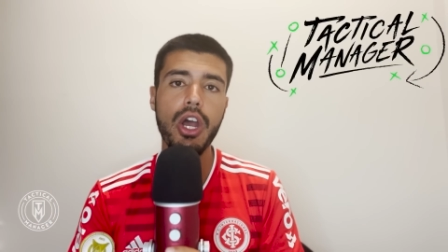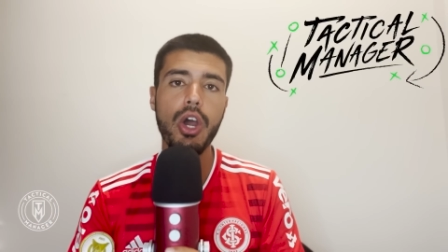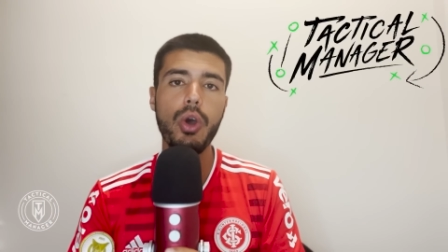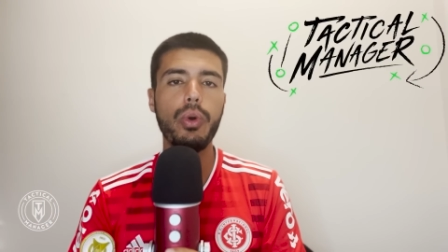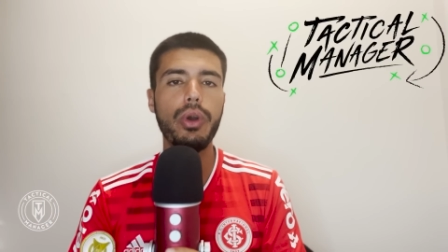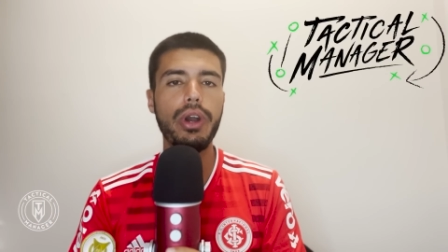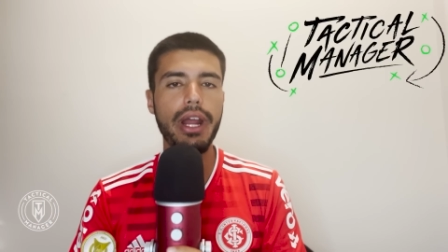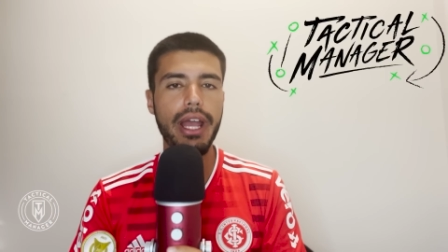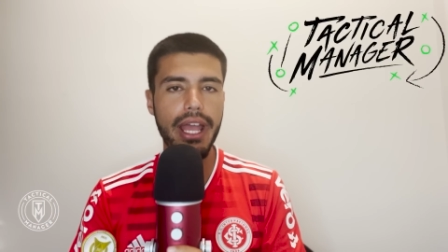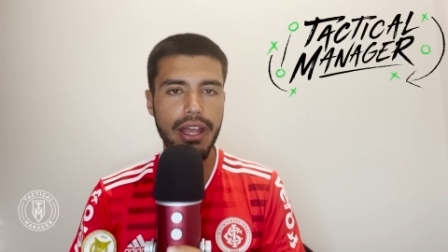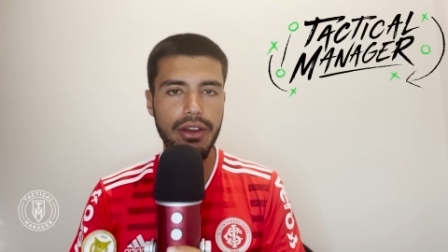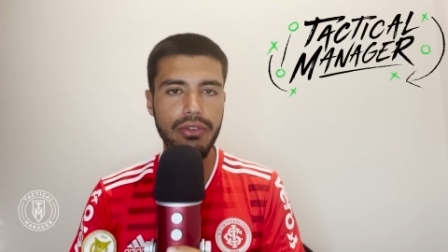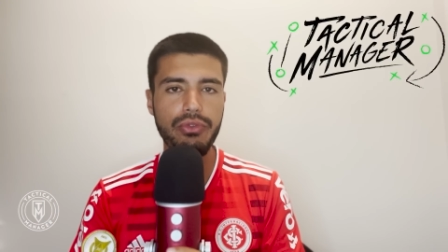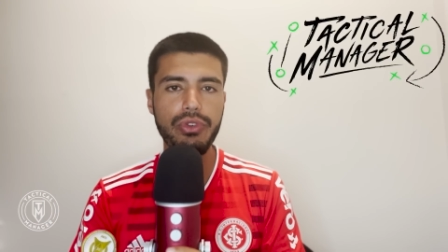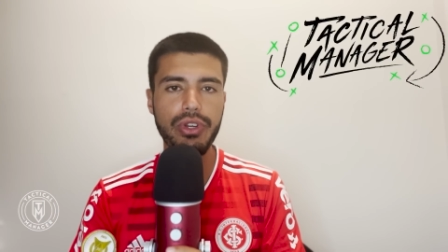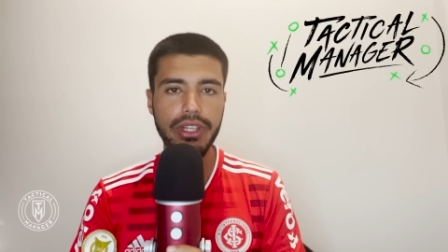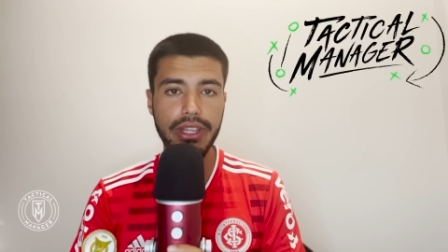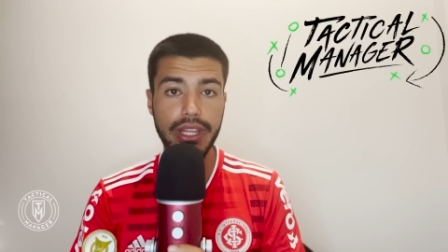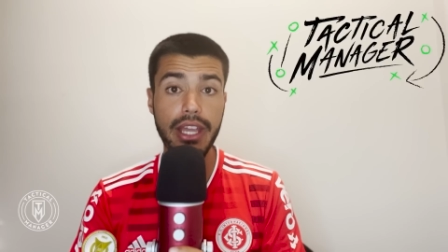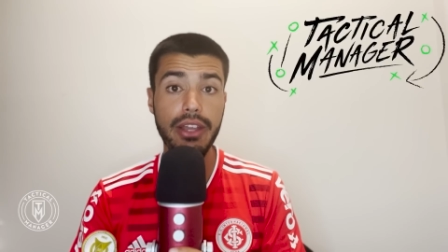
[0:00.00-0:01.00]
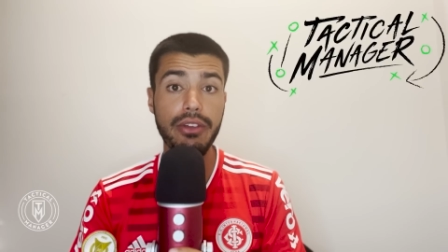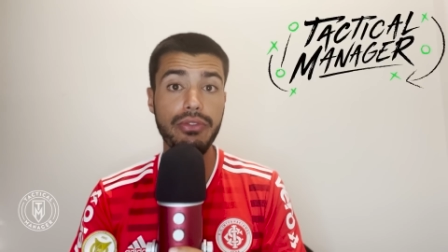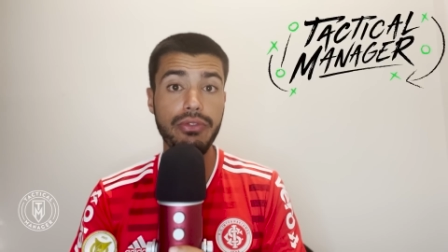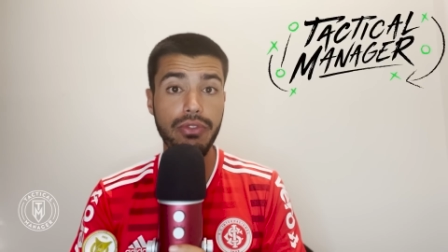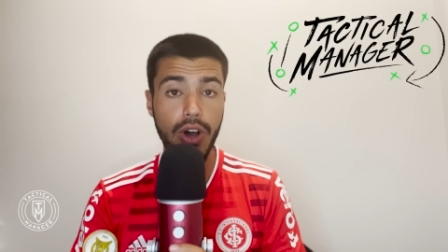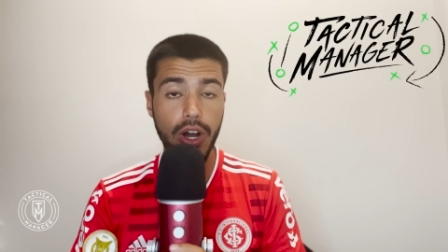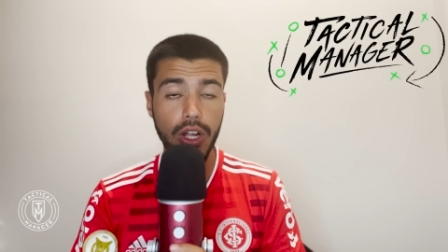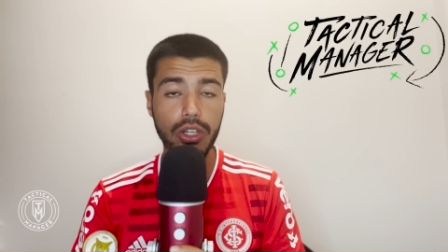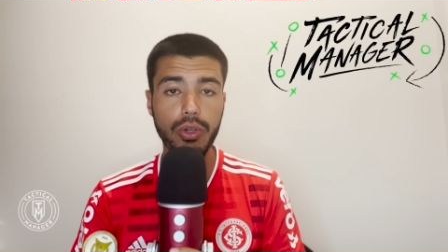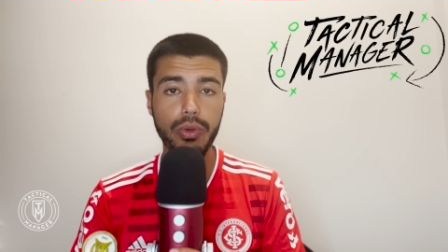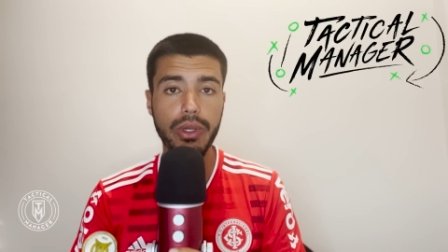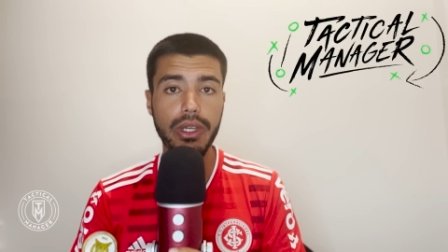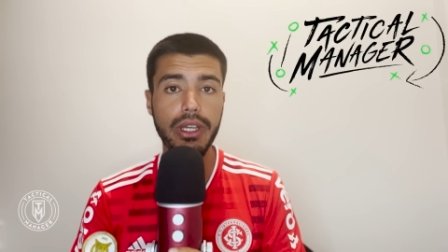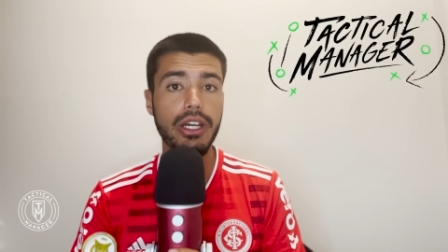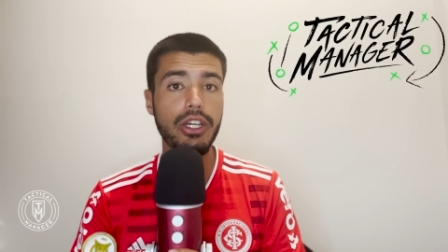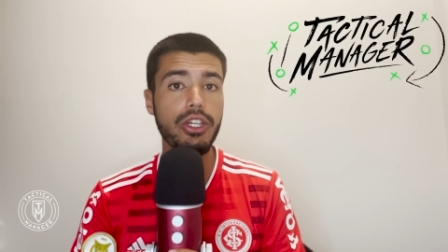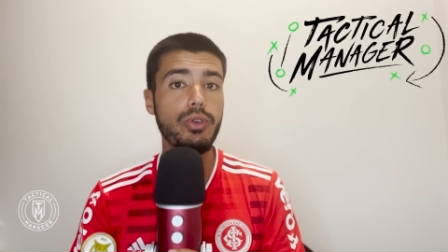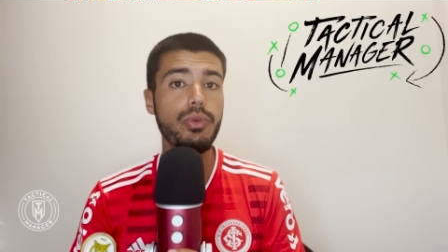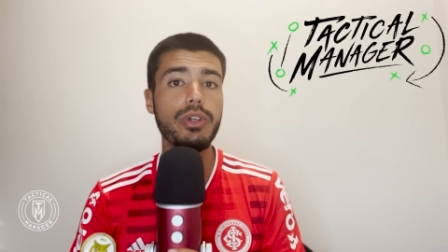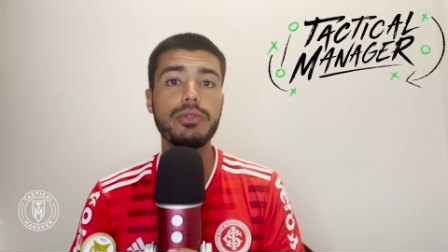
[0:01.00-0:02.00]
where every day following
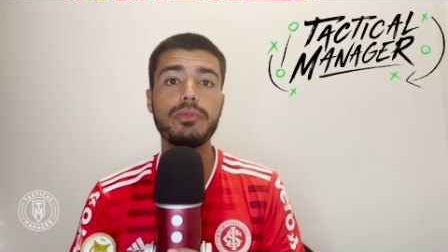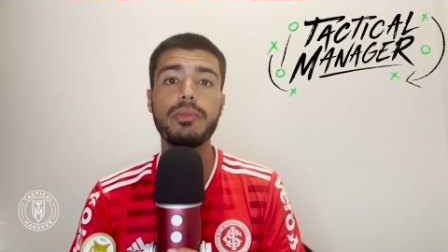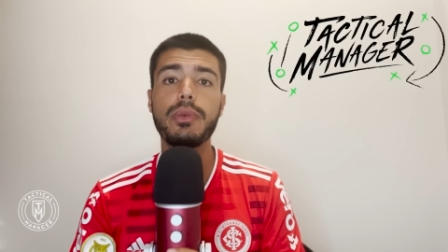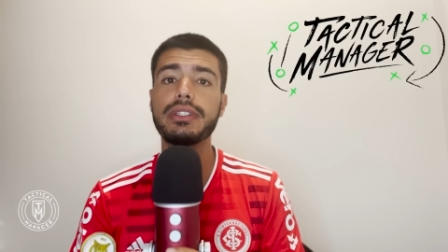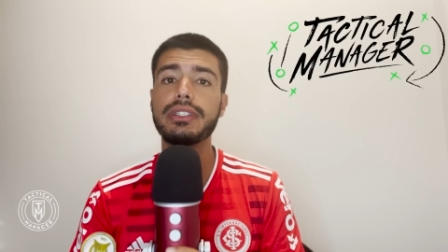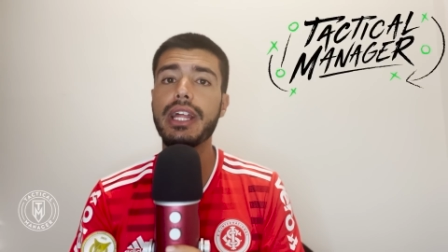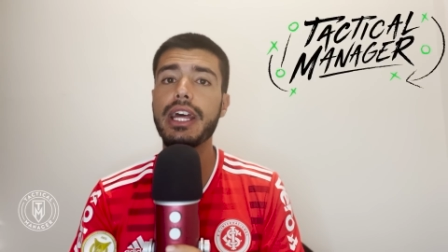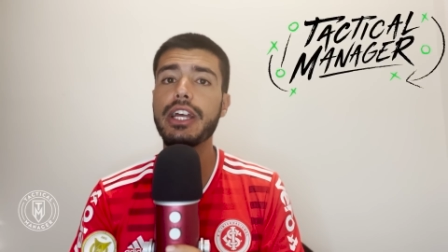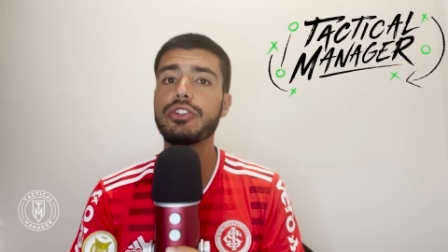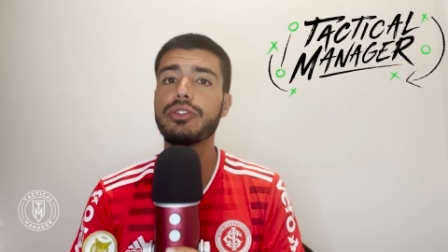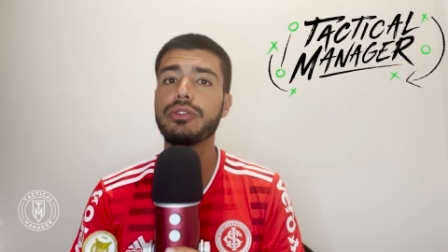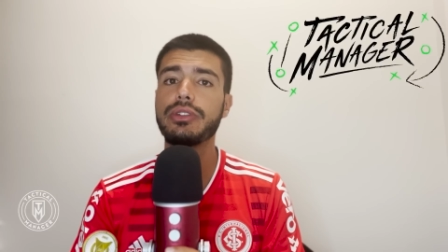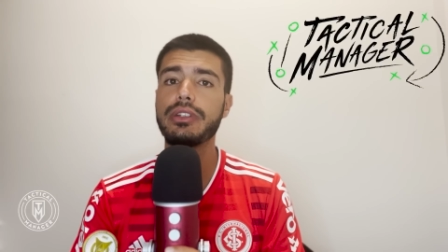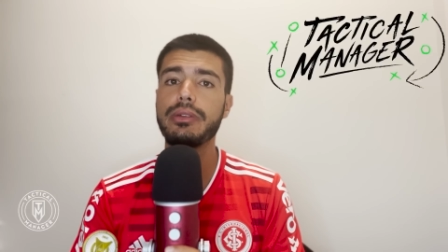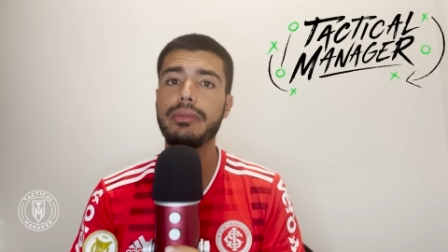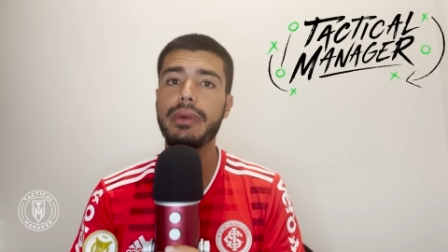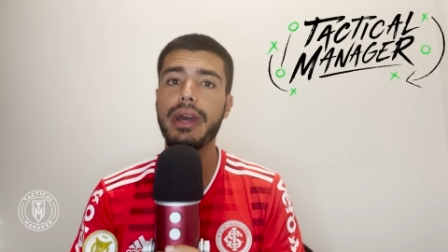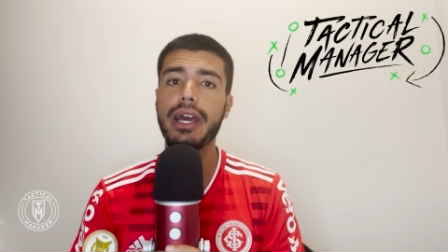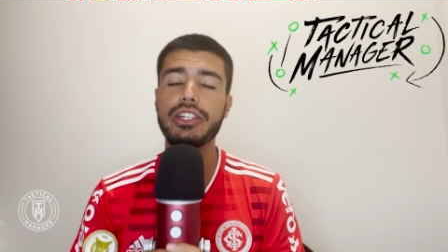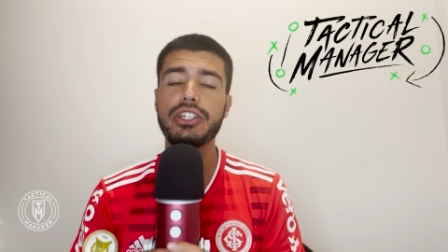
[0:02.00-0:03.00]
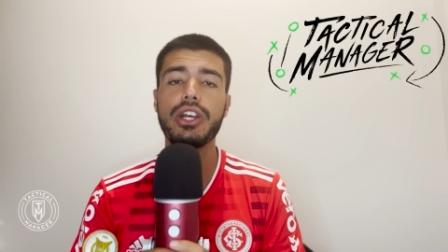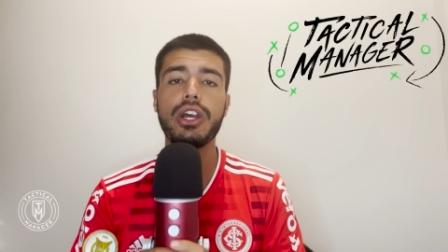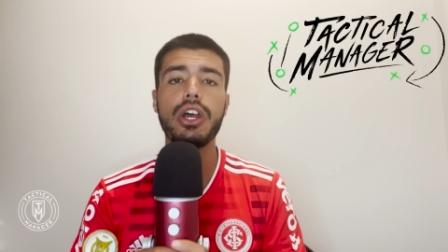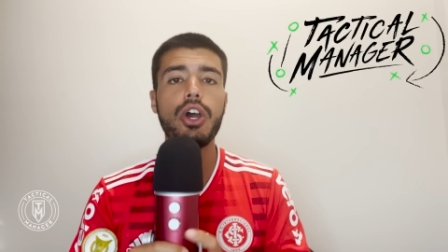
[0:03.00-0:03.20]
a U.S. men's national team match,